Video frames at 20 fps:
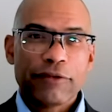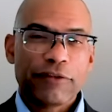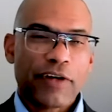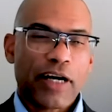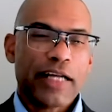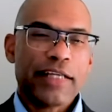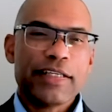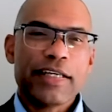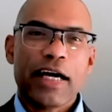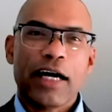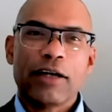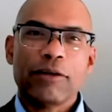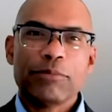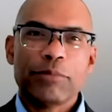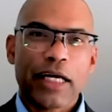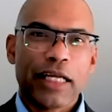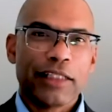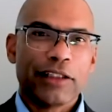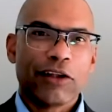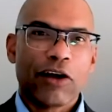Find out
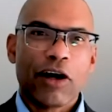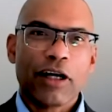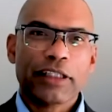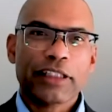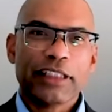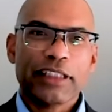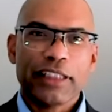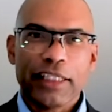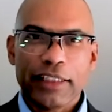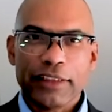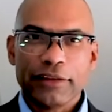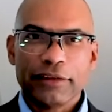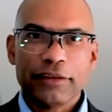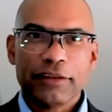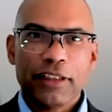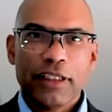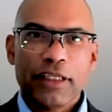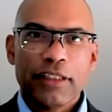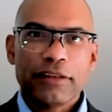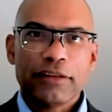by logging in
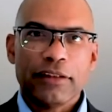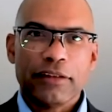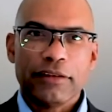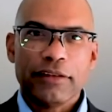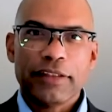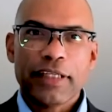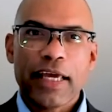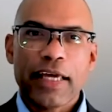to